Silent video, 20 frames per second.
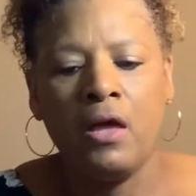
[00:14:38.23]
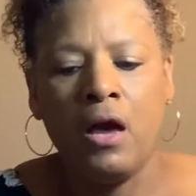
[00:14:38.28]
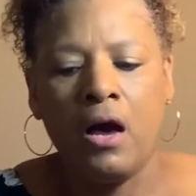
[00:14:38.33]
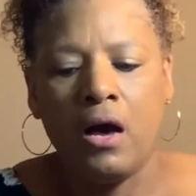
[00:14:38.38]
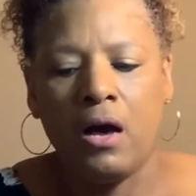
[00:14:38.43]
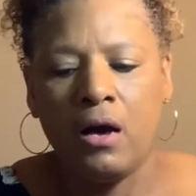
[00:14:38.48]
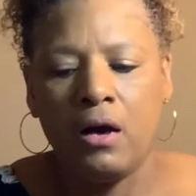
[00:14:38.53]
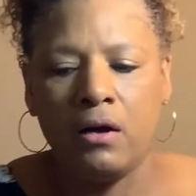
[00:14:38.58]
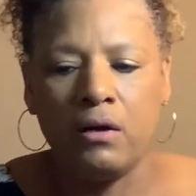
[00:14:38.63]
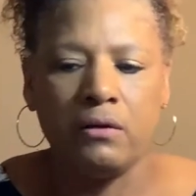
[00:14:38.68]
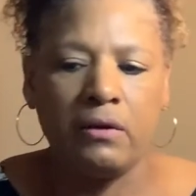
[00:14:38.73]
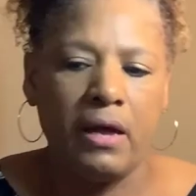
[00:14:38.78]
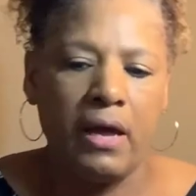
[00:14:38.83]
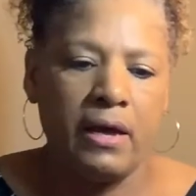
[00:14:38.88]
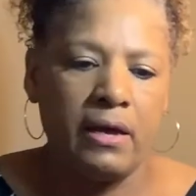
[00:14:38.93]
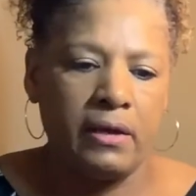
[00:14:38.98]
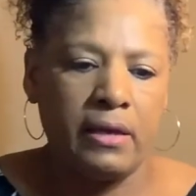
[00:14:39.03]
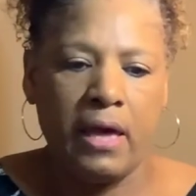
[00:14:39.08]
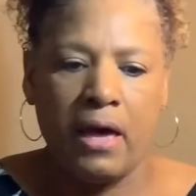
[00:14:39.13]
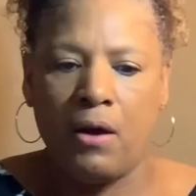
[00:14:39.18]
I
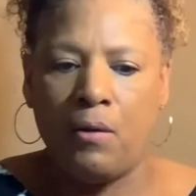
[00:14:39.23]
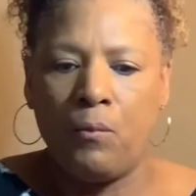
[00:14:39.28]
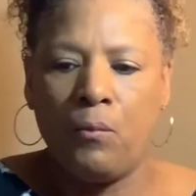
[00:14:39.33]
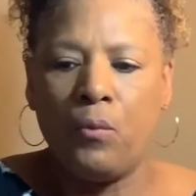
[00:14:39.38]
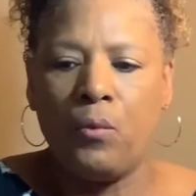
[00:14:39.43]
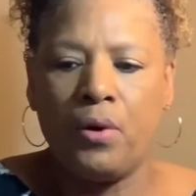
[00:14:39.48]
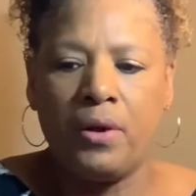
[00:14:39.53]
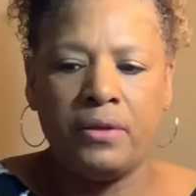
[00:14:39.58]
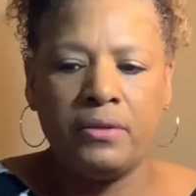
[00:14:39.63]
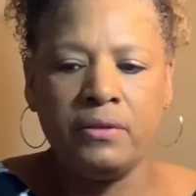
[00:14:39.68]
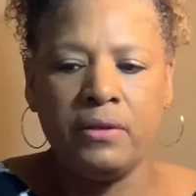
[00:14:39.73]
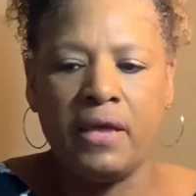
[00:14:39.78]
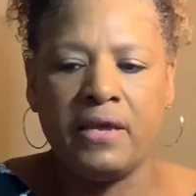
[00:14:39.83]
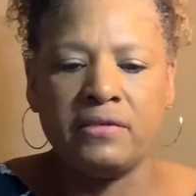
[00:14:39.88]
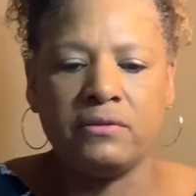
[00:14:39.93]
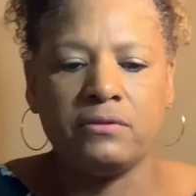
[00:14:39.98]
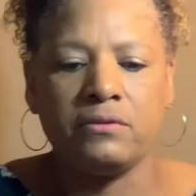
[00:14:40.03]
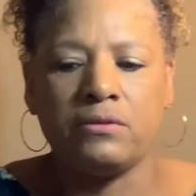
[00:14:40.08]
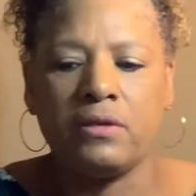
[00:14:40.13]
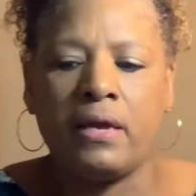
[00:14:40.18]

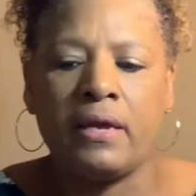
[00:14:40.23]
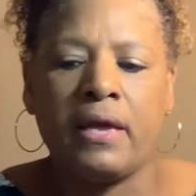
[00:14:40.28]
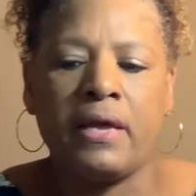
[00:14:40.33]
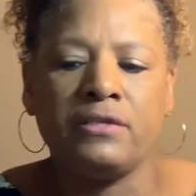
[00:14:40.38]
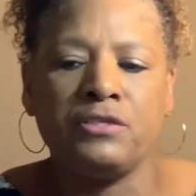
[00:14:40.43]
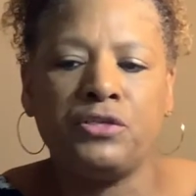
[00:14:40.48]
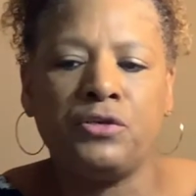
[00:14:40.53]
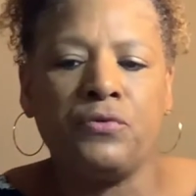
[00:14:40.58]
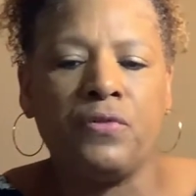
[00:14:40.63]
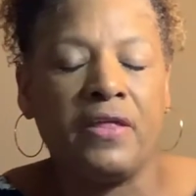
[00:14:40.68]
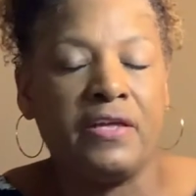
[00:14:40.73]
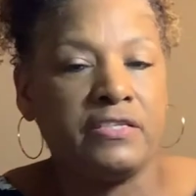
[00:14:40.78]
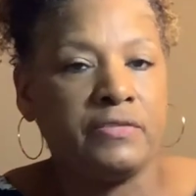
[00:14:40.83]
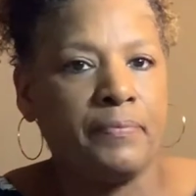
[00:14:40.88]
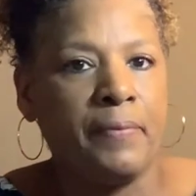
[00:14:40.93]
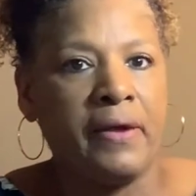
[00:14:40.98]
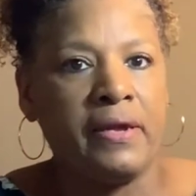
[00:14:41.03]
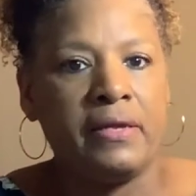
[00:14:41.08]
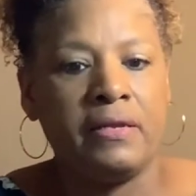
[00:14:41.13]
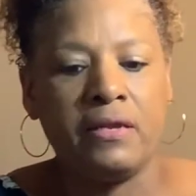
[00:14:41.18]
got two that's
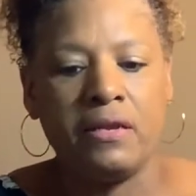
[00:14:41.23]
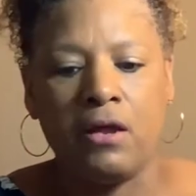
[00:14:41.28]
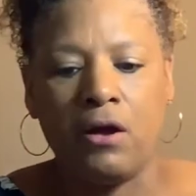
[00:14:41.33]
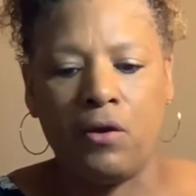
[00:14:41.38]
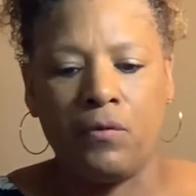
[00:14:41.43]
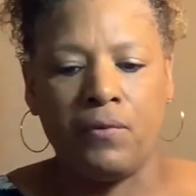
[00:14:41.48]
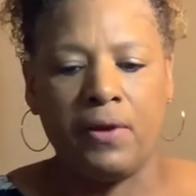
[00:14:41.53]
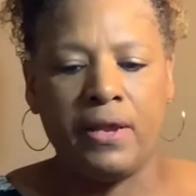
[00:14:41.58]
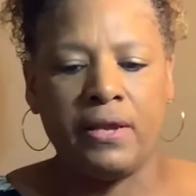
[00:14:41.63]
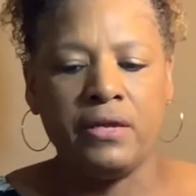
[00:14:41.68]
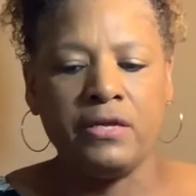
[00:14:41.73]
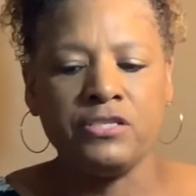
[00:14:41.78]
painted already,